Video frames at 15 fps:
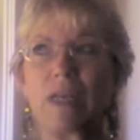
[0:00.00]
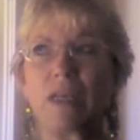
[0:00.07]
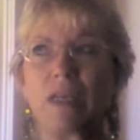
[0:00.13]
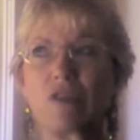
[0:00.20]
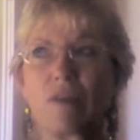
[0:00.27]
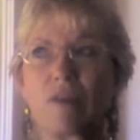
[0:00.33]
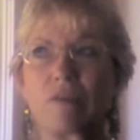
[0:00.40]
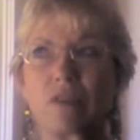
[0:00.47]

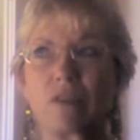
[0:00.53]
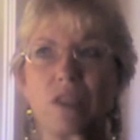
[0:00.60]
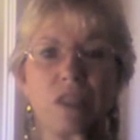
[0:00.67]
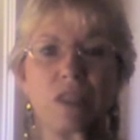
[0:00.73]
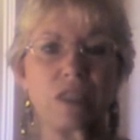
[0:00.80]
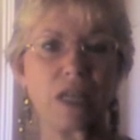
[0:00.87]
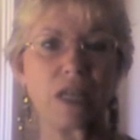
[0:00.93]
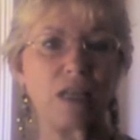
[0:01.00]
we travelled to
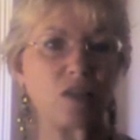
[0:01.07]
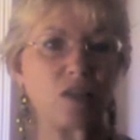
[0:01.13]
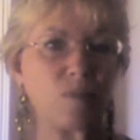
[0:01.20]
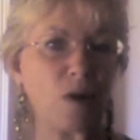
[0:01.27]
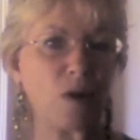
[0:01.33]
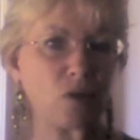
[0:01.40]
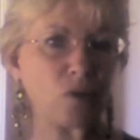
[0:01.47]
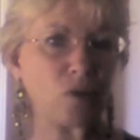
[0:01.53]
the States,
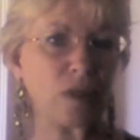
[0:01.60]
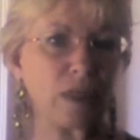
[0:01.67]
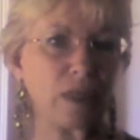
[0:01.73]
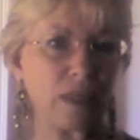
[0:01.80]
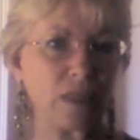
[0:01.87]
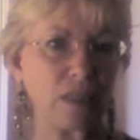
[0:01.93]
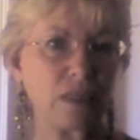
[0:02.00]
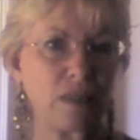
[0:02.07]
my daughter
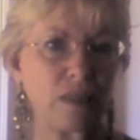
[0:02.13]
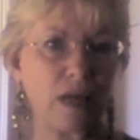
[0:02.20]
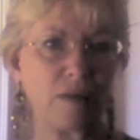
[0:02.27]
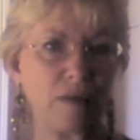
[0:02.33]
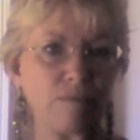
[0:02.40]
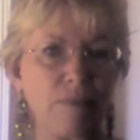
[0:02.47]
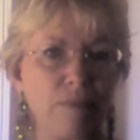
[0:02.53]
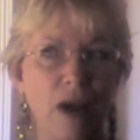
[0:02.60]
has
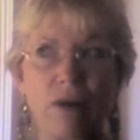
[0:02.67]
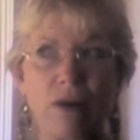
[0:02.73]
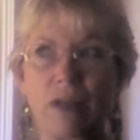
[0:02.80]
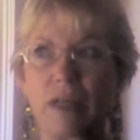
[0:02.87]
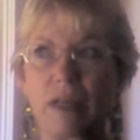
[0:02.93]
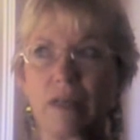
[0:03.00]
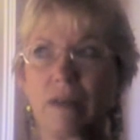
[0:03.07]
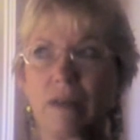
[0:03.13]

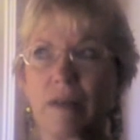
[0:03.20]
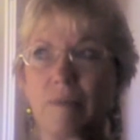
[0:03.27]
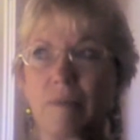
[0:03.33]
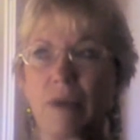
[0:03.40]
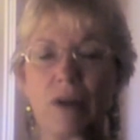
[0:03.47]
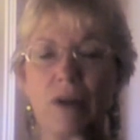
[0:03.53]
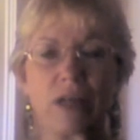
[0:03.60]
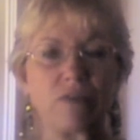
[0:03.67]
married an
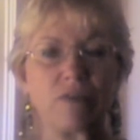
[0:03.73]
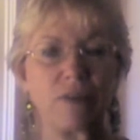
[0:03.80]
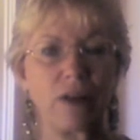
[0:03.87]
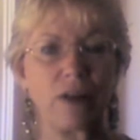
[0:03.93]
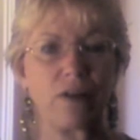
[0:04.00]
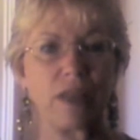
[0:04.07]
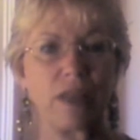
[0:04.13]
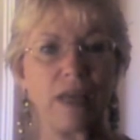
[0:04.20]
American
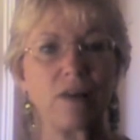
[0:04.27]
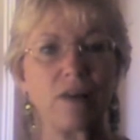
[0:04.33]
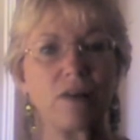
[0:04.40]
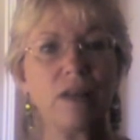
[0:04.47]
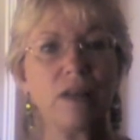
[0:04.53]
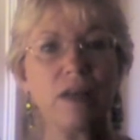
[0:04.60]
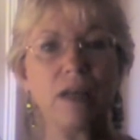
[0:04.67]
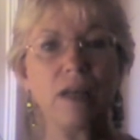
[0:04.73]
fellow
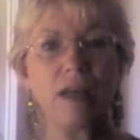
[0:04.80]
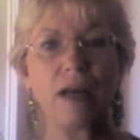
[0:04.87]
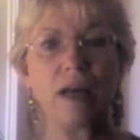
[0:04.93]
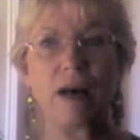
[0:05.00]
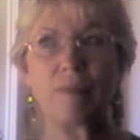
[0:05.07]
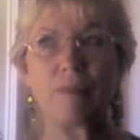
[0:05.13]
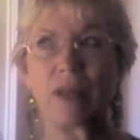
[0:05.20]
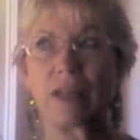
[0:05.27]
there.
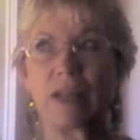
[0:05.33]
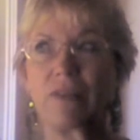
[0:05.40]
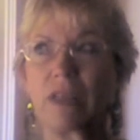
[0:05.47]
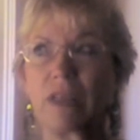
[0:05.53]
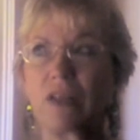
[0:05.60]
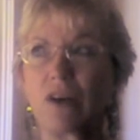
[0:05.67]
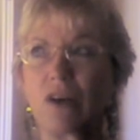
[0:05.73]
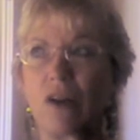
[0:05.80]
They're
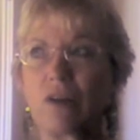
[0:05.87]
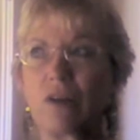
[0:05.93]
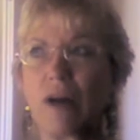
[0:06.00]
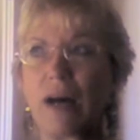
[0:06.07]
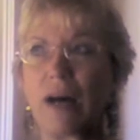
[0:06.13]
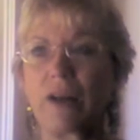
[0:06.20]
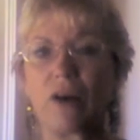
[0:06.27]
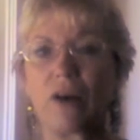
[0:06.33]
living in
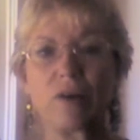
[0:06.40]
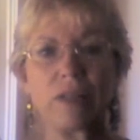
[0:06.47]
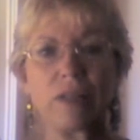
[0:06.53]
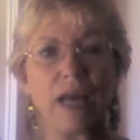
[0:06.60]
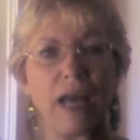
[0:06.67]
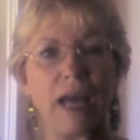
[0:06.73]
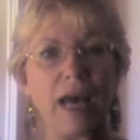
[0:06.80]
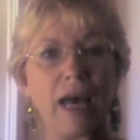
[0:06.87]
Colorado,
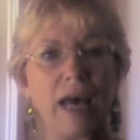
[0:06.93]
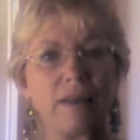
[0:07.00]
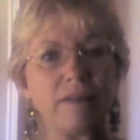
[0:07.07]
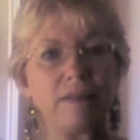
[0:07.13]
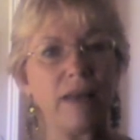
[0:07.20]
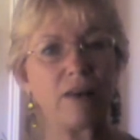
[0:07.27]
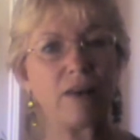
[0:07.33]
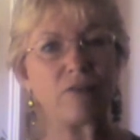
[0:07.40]
and they
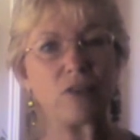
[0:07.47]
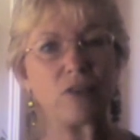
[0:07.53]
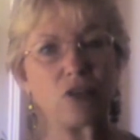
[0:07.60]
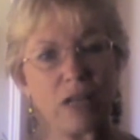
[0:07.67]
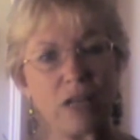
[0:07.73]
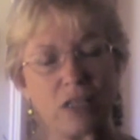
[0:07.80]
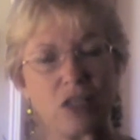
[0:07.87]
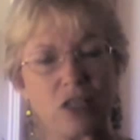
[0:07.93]
had our
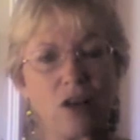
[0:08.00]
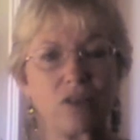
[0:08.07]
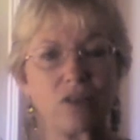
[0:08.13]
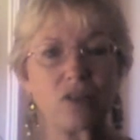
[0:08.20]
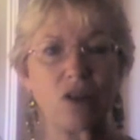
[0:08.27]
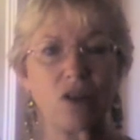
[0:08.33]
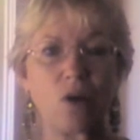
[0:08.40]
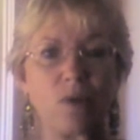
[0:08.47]
first
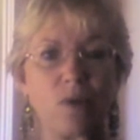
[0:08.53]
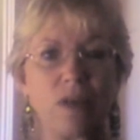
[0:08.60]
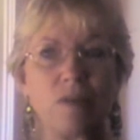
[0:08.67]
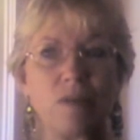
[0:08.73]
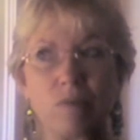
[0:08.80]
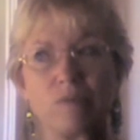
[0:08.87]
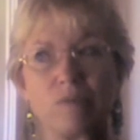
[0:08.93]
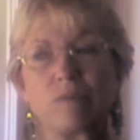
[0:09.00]
grandchild. So
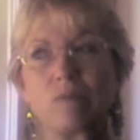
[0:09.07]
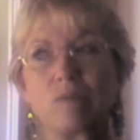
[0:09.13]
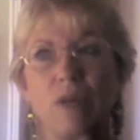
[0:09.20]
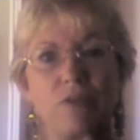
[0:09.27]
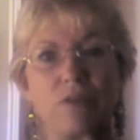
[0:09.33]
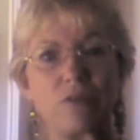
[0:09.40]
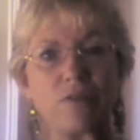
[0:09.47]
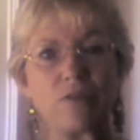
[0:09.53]
we
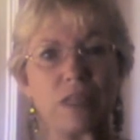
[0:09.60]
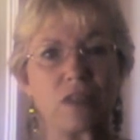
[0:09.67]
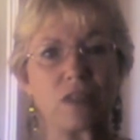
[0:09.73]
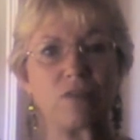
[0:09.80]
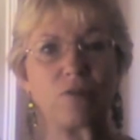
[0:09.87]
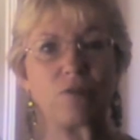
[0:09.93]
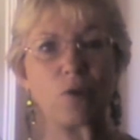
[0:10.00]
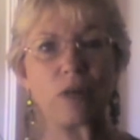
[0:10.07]
went for a
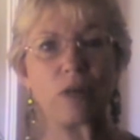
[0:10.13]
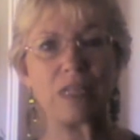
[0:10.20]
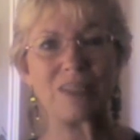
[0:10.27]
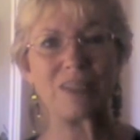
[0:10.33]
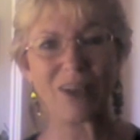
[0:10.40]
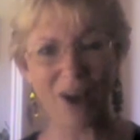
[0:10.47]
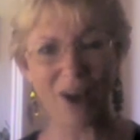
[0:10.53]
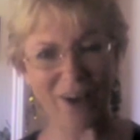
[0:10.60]
visit 4
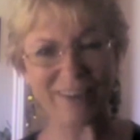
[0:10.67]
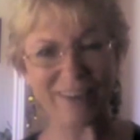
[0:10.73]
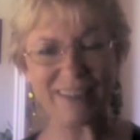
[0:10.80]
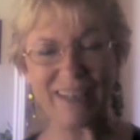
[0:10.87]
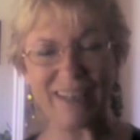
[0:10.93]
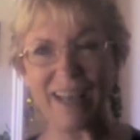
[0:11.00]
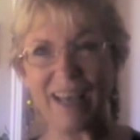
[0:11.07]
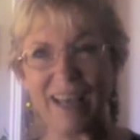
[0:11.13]
years ago,
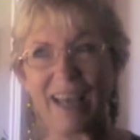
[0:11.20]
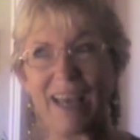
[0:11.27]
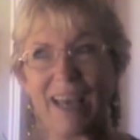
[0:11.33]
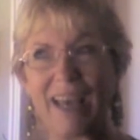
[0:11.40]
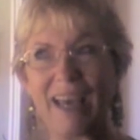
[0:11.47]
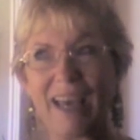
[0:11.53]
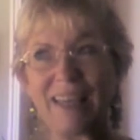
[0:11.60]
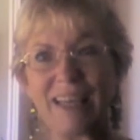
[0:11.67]

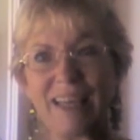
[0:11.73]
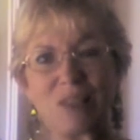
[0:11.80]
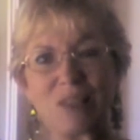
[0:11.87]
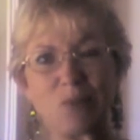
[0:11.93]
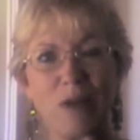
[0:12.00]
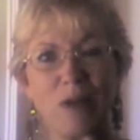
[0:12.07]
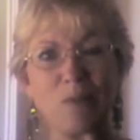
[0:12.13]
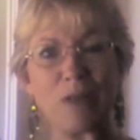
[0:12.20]
and
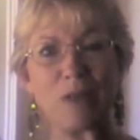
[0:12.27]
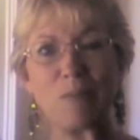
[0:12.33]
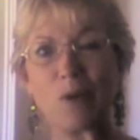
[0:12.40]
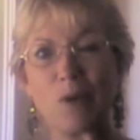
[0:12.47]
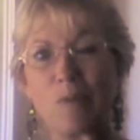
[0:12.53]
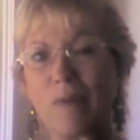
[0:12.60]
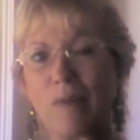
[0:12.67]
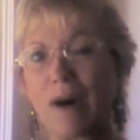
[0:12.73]
that's when we
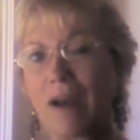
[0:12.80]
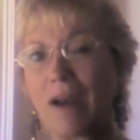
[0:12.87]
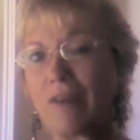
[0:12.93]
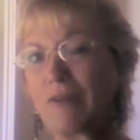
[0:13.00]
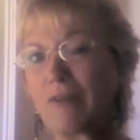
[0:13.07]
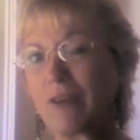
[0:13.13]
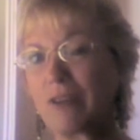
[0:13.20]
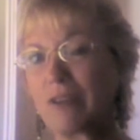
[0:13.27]
bought
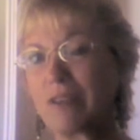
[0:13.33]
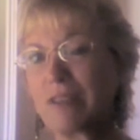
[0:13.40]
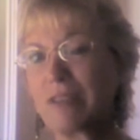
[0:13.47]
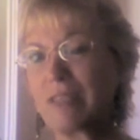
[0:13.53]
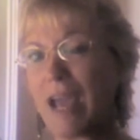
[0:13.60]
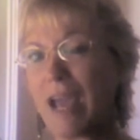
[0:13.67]
my first